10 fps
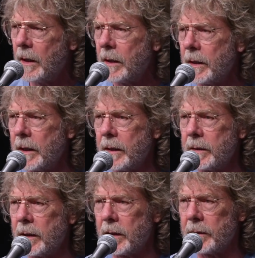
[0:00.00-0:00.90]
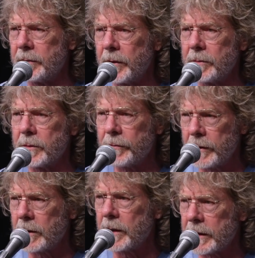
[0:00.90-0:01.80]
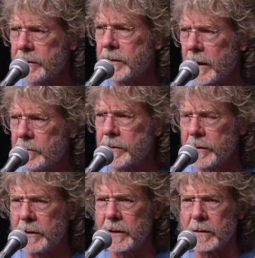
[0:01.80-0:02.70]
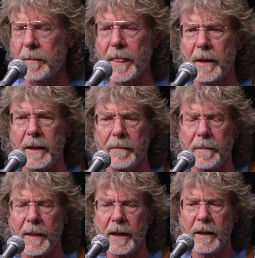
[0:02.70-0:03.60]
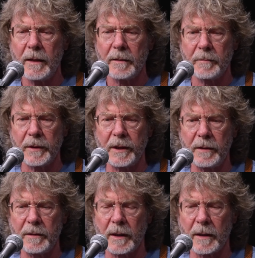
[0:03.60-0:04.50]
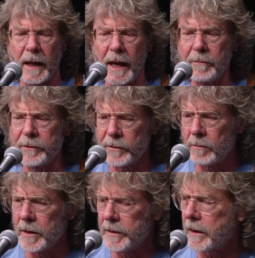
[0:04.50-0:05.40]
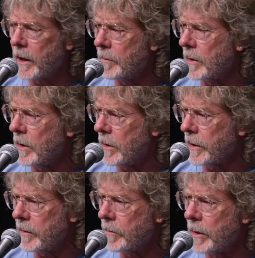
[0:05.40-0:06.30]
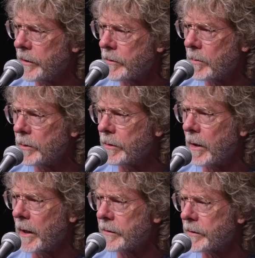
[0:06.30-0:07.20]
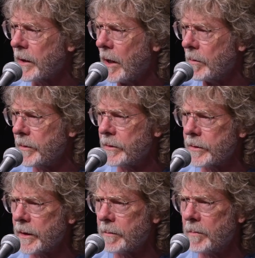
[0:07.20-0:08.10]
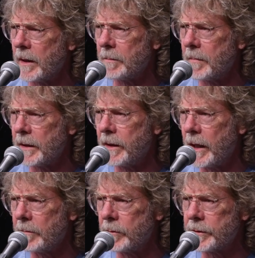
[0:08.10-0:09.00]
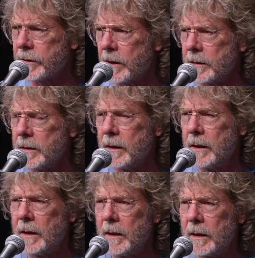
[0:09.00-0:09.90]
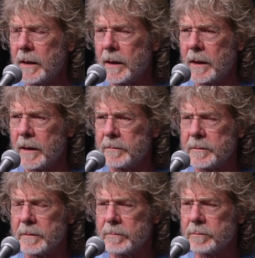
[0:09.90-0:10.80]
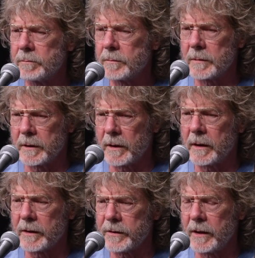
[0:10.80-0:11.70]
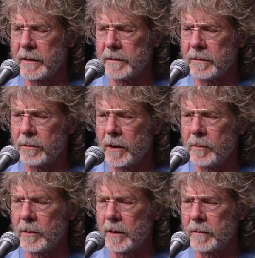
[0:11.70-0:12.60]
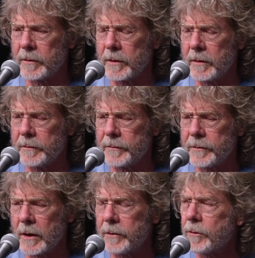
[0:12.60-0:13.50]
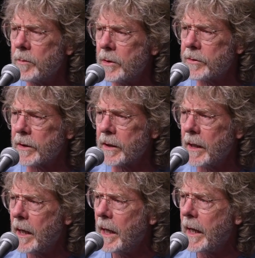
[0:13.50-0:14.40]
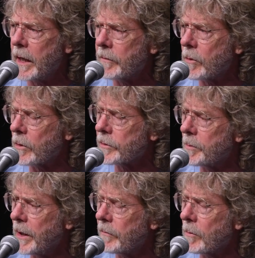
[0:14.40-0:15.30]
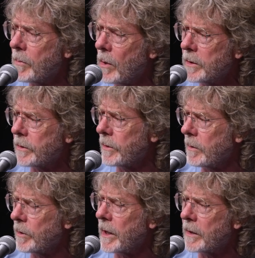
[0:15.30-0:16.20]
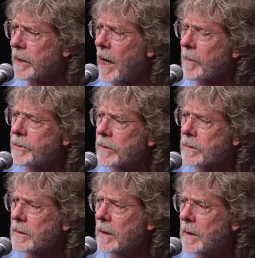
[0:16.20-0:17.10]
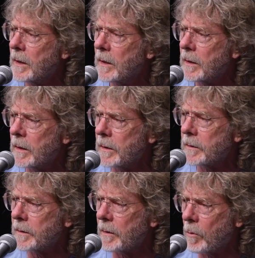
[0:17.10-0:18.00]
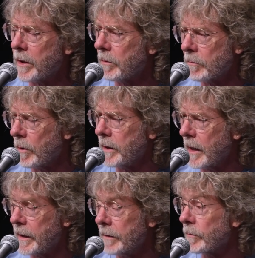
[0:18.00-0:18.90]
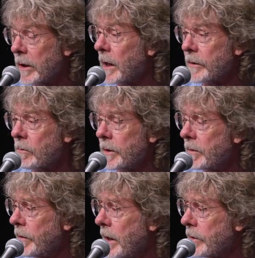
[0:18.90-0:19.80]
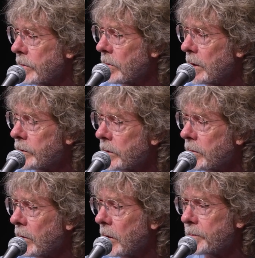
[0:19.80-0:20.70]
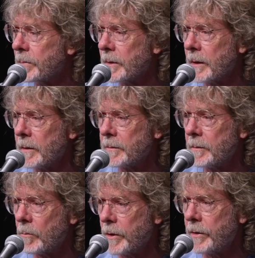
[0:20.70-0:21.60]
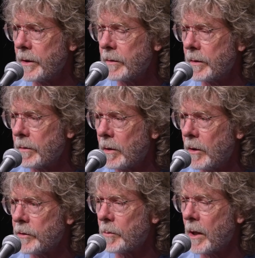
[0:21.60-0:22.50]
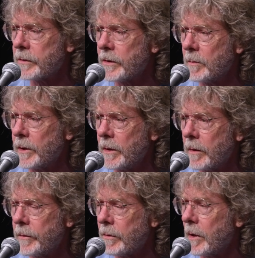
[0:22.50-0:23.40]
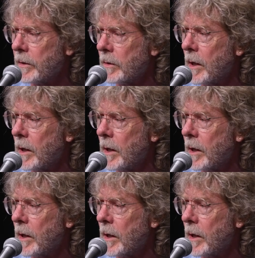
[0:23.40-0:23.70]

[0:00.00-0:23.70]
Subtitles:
And if there was a fiddle, that was the deal. But I was the one that came along and embraced bluegrass style music. My dad was, like I say, an incredible lover of country music. And of course, being from Bowling Green, we had the option, I didn't realize what an advantage it was to grow up within close proximity of the Grand Ole